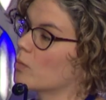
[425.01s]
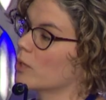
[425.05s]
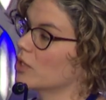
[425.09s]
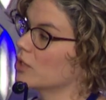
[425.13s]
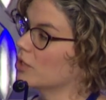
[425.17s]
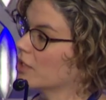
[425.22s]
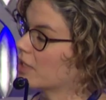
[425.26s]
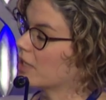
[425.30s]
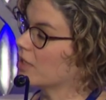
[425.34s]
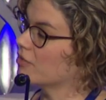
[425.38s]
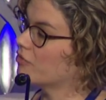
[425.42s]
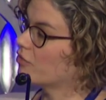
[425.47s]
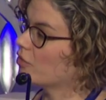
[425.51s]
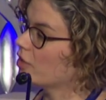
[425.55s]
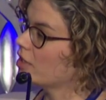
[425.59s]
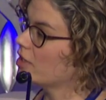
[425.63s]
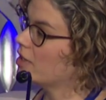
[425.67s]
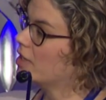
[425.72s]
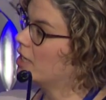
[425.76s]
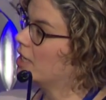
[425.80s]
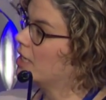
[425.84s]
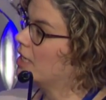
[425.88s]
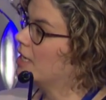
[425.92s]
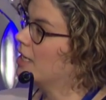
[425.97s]
we're looking for.
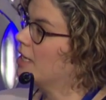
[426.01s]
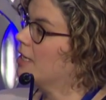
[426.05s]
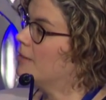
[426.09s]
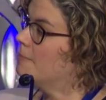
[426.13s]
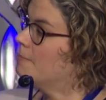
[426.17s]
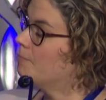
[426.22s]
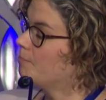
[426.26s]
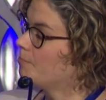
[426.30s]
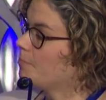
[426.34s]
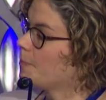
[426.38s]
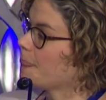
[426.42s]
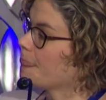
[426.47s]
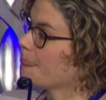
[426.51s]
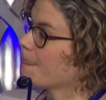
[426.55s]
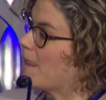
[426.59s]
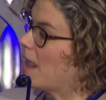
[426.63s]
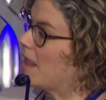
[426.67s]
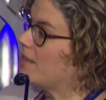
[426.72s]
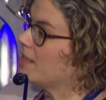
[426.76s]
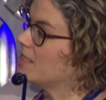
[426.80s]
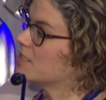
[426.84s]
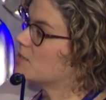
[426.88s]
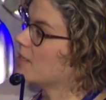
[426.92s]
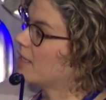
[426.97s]

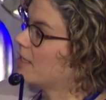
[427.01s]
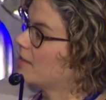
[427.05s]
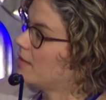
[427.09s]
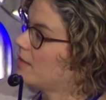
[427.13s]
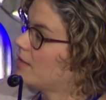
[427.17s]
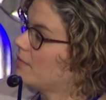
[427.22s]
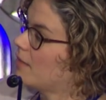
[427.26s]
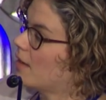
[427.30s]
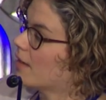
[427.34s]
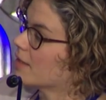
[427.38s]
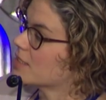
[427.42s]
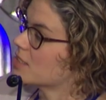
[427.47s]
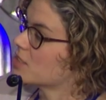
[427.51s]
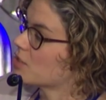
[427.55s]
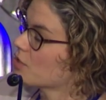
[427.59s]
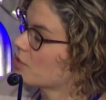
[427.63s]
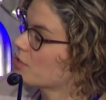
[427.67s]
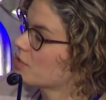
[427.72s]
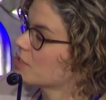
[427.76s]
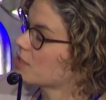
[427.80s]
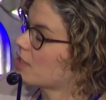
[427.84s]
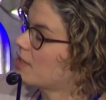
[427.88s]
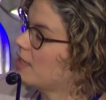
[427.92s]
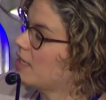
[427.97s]
And these
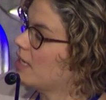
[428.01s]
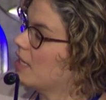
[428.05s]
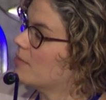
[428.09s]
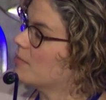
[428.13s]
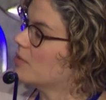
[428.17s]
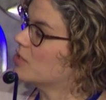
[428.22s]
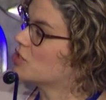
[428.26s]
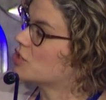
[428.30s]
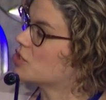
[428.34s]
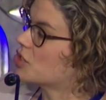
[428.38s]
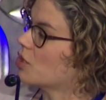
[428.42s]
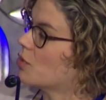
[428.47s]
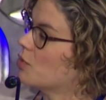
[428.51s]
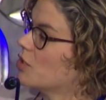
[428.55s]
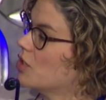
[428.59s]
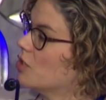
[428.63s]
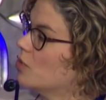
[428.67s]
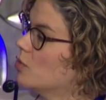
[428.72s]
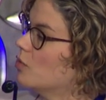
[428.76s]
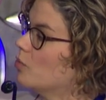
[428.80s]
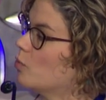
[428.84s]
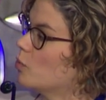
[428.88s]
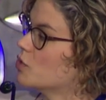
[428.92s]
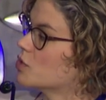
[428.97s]
circles on the image show
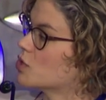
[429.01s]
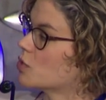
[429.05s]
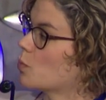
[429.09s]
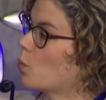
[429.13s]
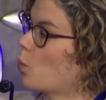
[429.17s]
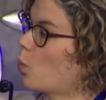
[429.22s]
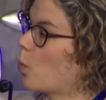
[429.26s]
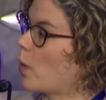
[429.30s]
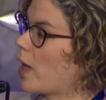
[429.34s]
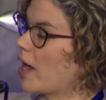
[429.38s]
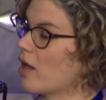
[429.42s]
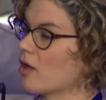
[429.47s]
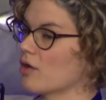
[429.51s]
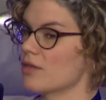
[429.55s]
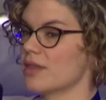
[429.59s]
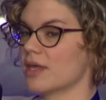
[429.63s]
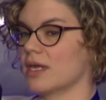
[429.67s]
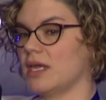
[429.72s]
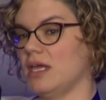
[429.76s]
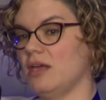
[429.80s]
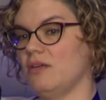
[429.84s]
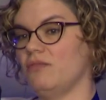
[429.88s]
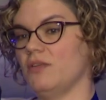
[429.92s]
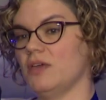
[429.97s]
you where the
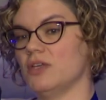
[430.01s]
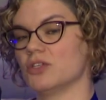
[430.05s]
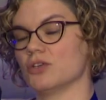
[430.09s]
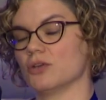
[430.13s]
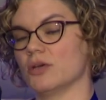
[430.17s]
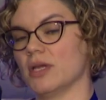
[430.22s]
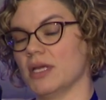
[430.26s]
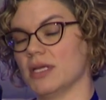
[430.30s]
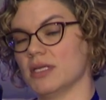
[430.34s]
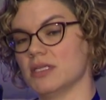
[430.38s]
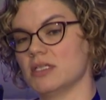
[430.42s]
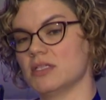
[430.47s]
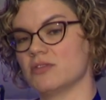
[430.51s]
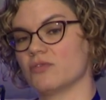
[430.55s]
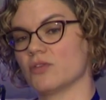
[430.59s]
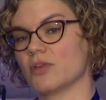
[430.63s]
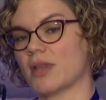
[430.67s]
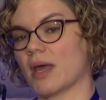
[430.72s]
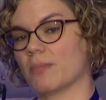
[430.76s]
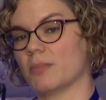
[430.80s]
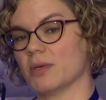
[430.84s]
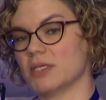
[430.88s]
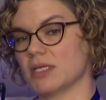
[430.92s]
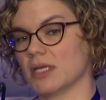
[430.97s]
key feature is for
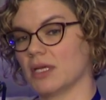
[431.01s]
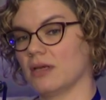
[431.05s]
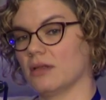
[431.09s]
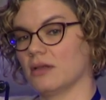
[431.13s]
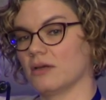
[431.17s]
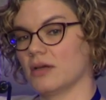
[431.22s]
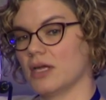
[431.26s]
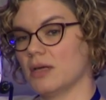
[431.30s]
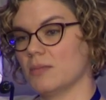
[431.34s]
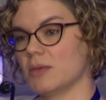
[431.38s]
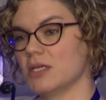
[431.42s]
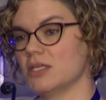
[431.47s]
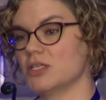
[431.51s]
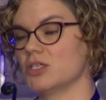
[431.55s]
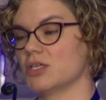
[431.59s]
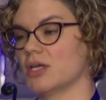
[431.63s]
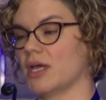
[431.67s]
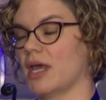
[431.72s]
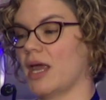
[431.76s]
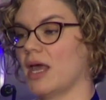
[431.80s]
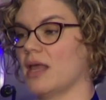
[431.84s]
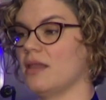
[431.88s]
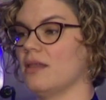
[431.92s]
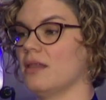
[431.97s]
that particular image,
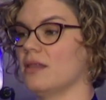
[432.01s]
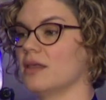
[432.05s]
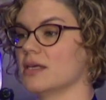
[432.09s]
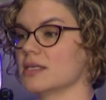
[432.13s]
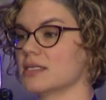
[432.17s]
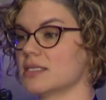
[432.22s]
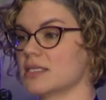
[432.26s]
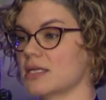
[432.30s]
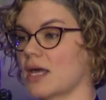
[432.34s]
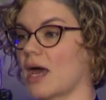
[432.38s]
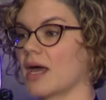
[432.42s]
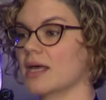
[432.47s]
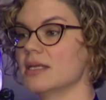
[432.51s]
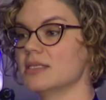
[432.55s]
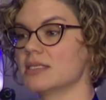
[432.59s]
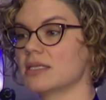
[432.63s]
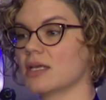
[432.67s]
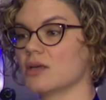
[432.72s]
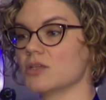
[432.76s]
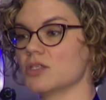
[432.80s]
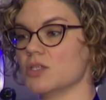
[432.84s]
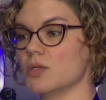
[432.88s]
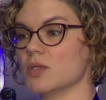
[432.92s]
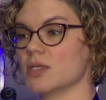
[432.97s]
and the size
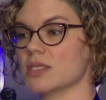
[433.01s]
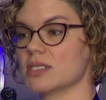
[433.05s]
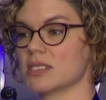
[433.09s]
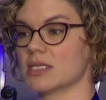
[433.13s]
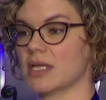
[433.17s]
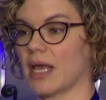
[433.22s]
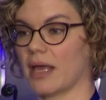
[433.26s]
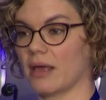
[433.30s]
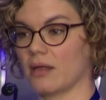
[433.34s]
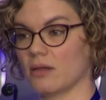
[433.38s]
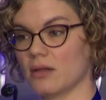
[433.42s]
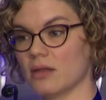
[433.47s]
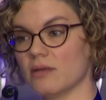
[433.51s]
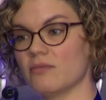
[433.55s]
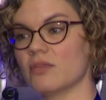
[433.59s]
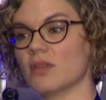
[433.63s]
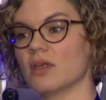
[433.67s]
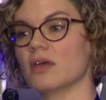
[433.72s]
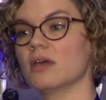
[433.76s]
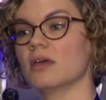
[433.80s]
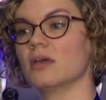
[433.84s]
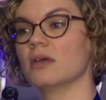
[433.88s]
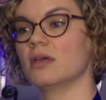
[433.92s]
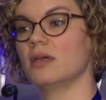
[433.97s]
tells you the scale of
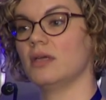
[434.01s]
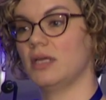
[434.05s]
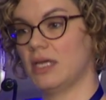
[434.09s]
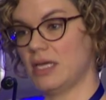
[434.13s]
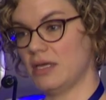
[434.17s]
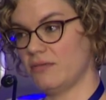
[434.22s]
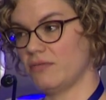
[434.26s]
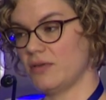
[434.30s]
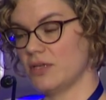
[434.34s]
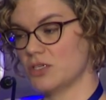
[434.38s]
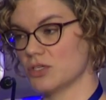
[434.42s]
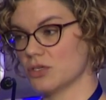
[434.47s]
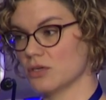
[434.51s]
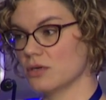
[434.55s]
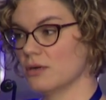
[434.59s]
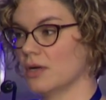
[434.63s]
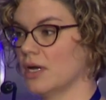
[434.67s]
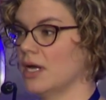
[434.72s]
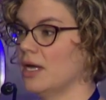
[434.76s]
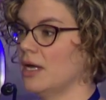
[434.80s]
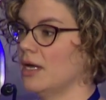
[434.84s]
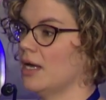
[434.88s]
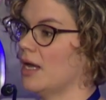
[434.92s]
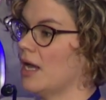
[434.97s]
the key feature,
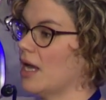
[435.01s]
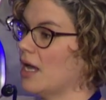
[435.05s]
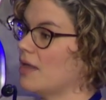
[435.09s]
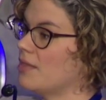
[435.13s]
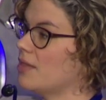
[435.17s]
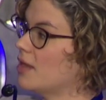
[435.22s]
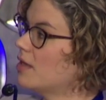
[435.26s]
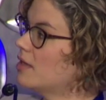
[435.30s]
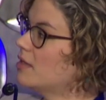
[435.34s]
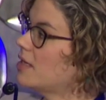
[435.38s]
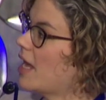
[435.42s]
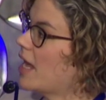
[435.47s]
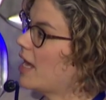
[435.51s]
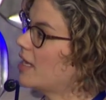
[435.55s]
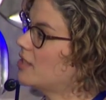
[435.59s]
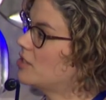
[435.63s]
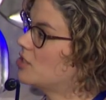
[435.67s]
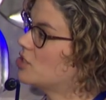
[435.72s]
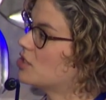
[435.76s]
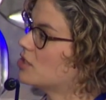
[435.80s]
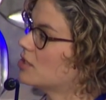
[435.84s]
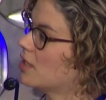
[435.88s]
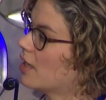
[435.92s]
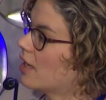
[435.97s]
and the
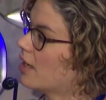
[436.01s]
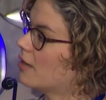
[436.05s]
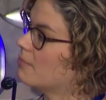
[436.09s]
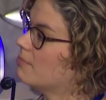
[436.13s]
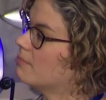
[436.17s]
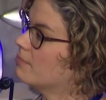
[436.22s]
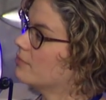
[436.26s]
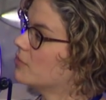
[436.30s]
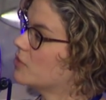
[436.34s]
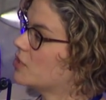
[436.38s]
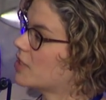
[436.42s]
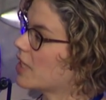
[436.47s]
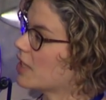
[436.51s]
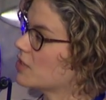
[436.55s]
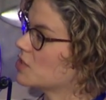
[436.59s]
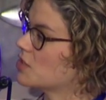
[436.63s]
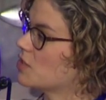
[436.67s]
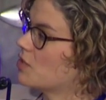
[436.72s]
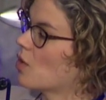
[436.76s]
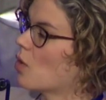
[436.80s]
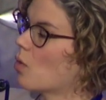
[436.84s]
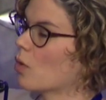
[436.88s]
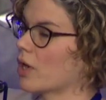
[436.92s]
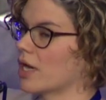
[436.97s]
edge tells you
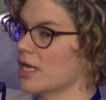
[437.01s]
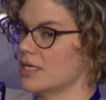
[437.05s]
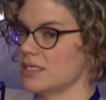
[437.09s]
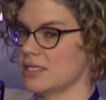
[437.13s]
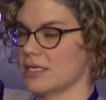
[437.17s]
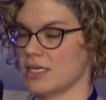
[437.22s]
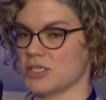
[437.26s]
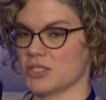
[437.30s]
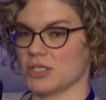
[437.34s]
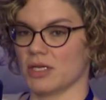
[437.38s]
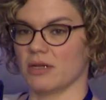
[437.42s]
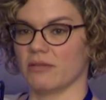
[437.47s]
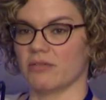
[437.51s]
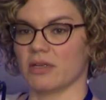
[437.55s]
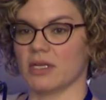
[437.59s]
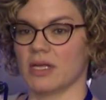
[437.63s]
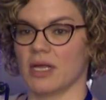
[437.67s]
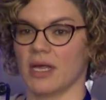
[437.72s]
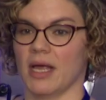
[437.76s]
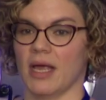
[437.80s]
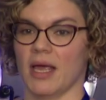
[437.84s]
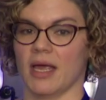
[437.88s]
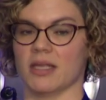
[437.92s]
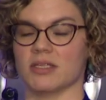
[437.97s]
the orientation of it.
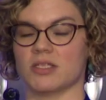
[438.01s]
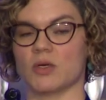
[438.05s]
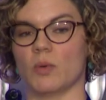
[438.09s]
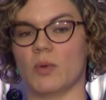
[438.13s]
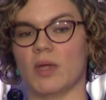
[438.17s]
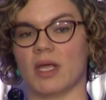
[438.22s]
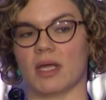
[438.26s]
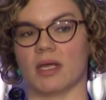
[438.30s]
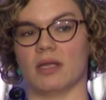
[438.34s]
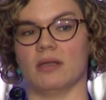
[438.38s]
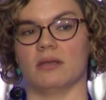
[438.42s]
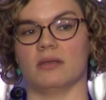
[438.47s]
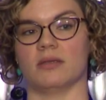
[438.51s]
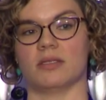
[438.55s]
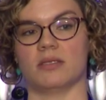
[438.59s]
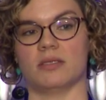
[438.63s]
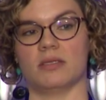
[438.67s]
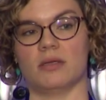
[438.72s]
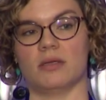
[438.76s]
And so we can